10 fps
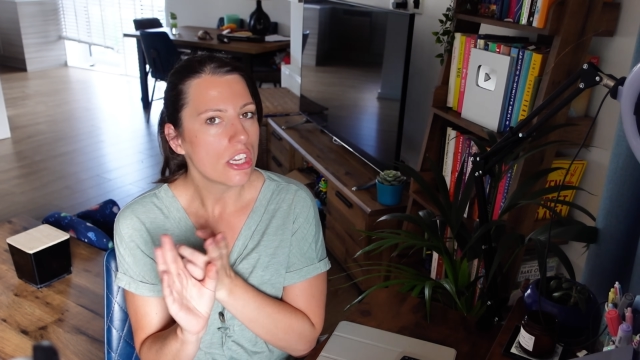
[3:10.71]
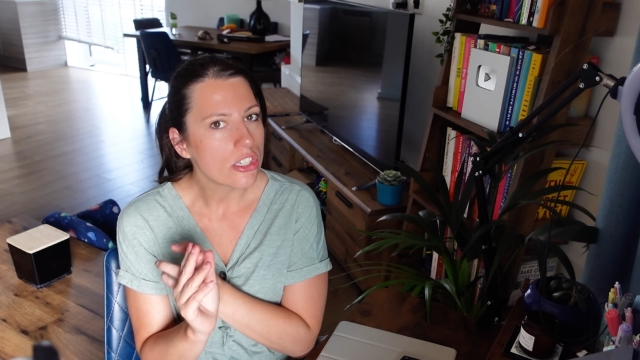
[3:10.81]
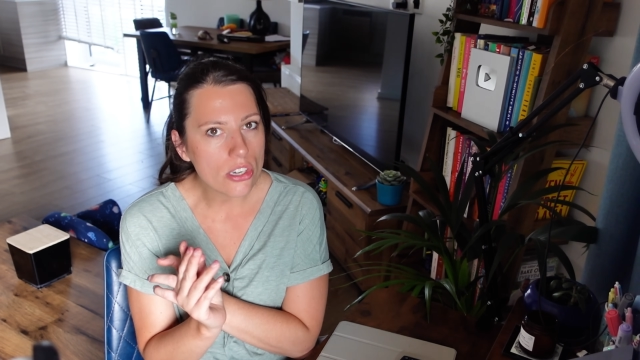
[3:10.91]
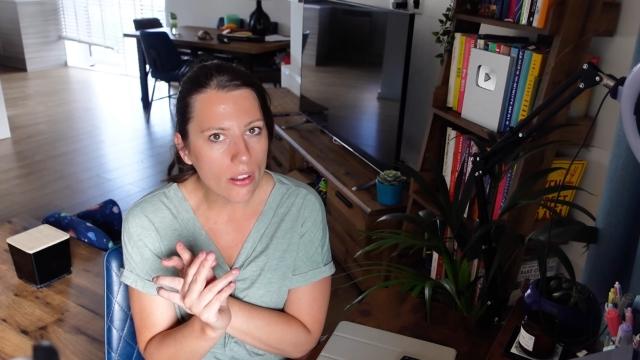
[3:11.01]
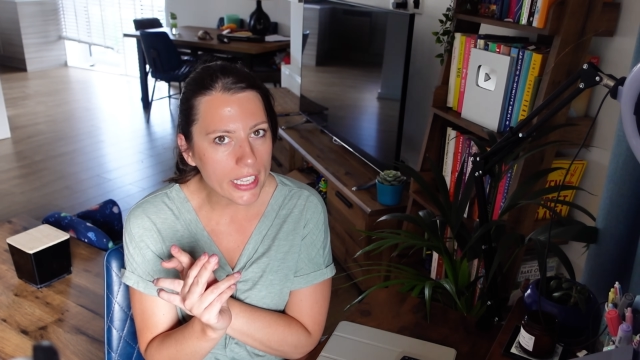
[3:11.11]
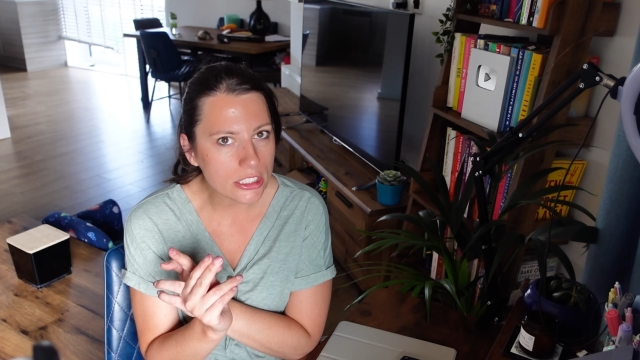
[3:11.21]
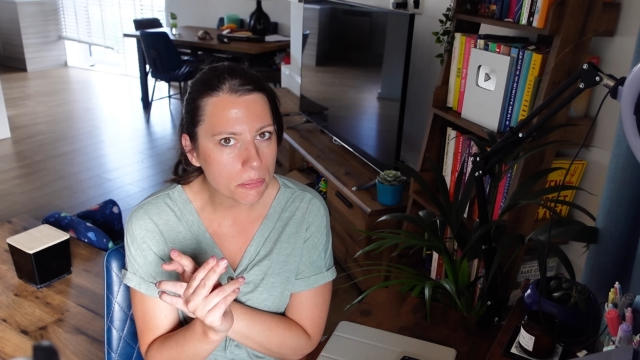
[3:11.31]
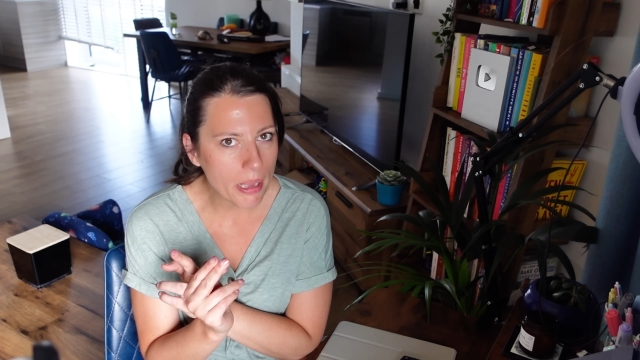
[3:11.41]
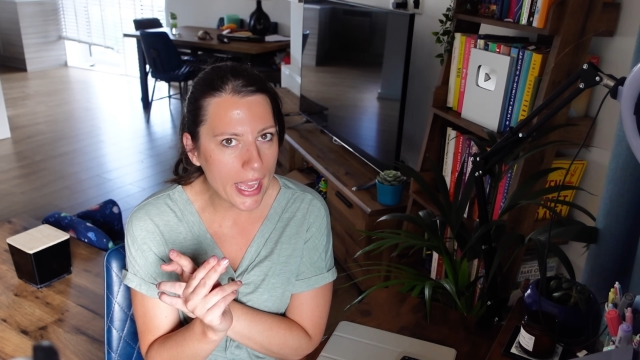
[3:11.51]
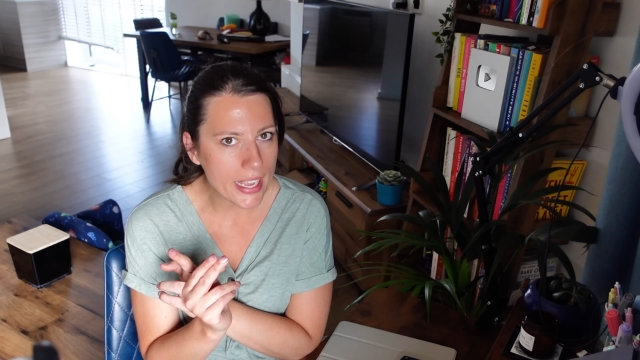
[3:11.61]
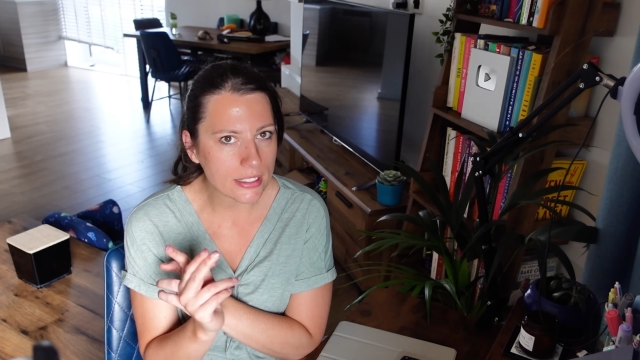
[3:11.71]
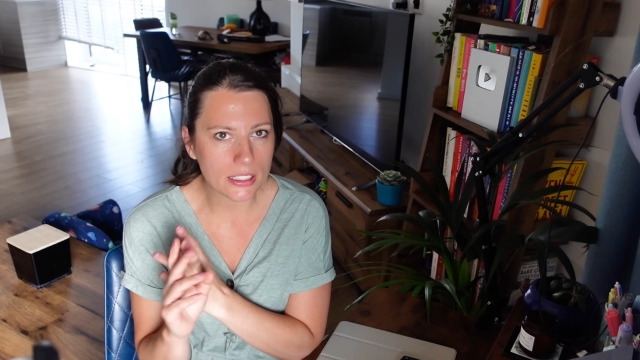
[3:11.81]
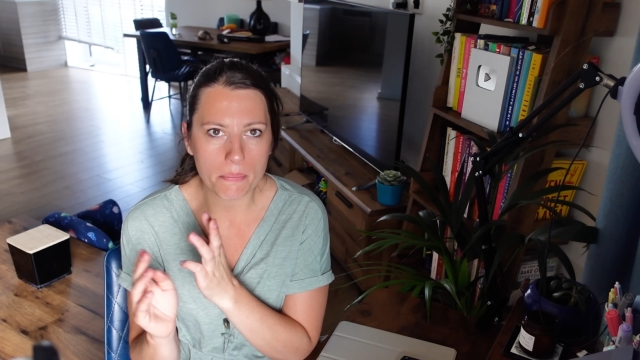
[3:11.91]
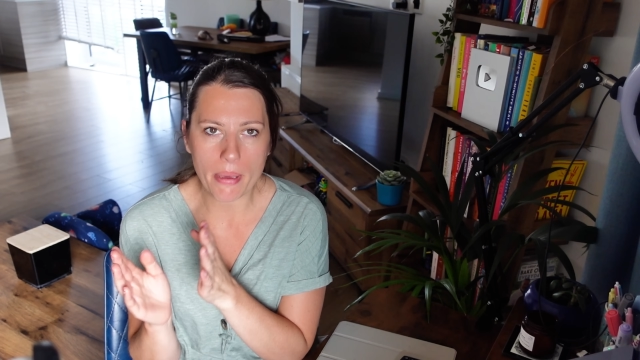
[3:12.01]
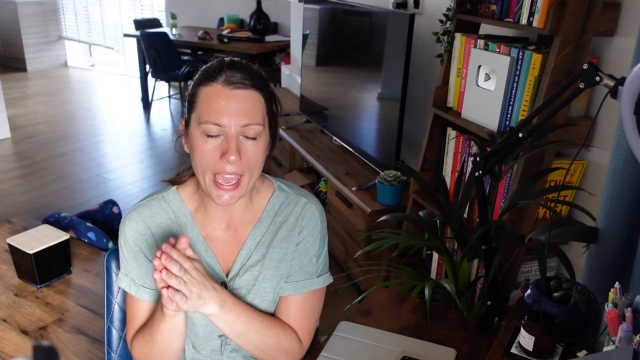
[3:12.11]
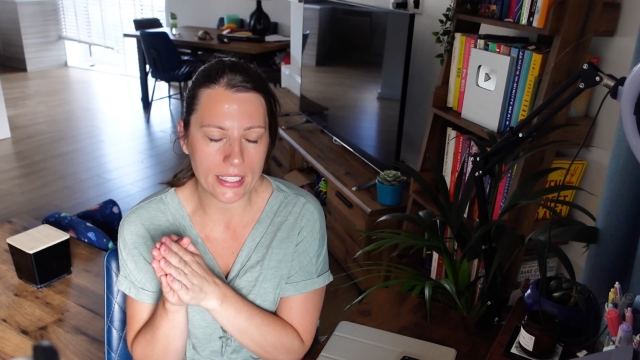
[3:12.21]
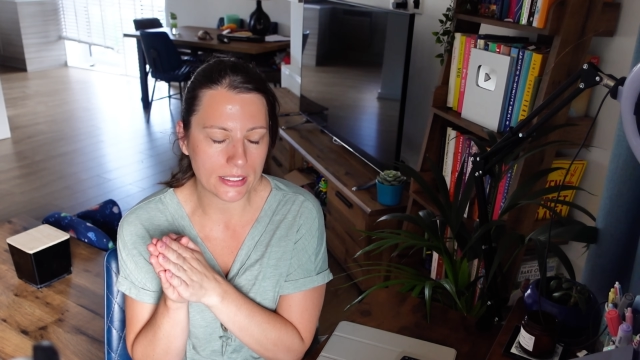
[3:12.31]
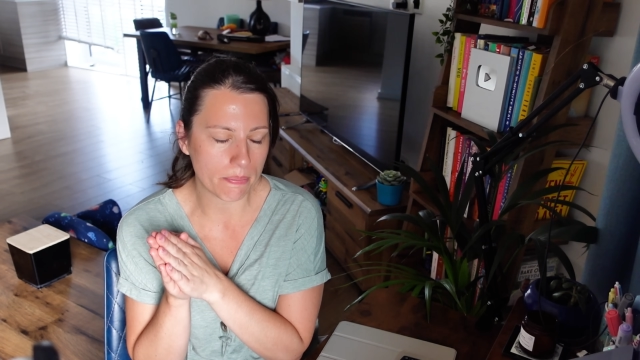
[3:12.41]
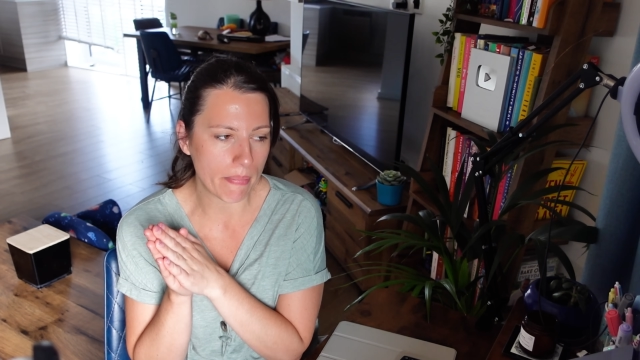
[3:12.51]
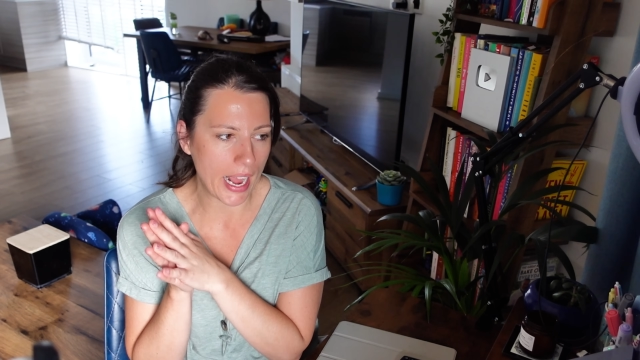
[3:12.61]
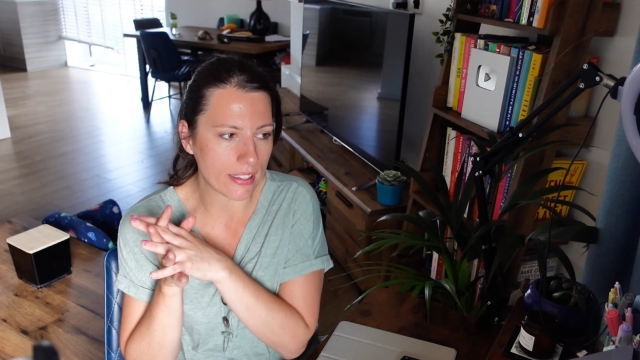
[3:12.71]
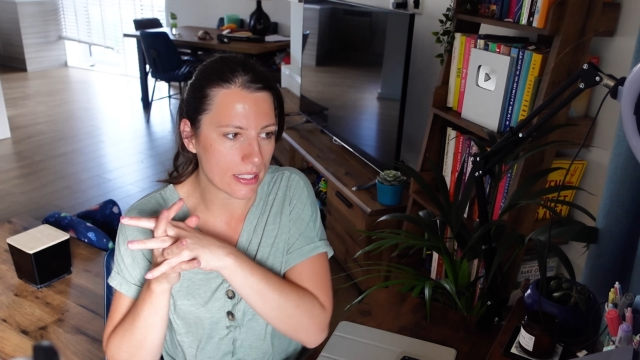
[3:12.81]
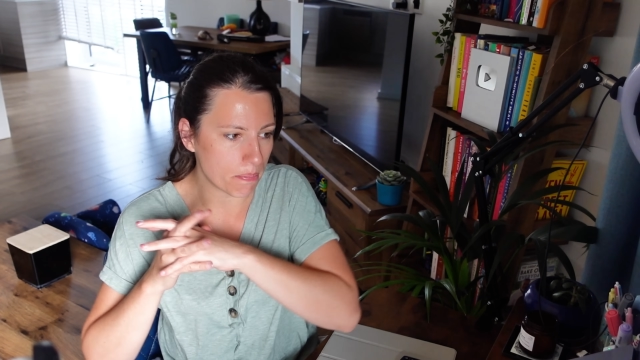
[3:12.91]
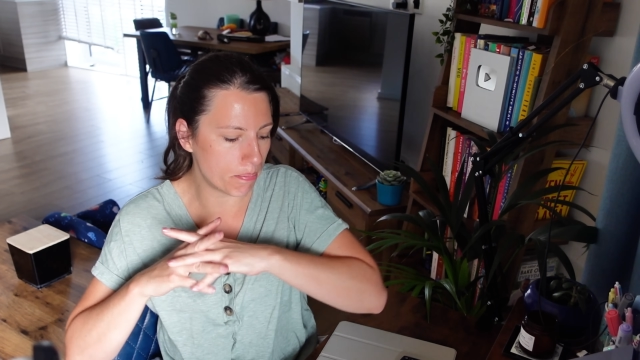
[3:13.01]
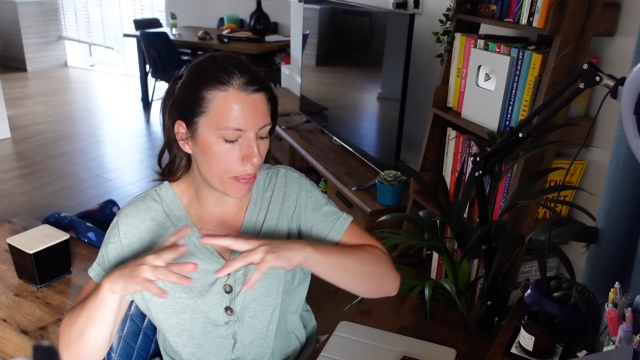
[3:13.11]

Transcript: knowledge base, compared to maths.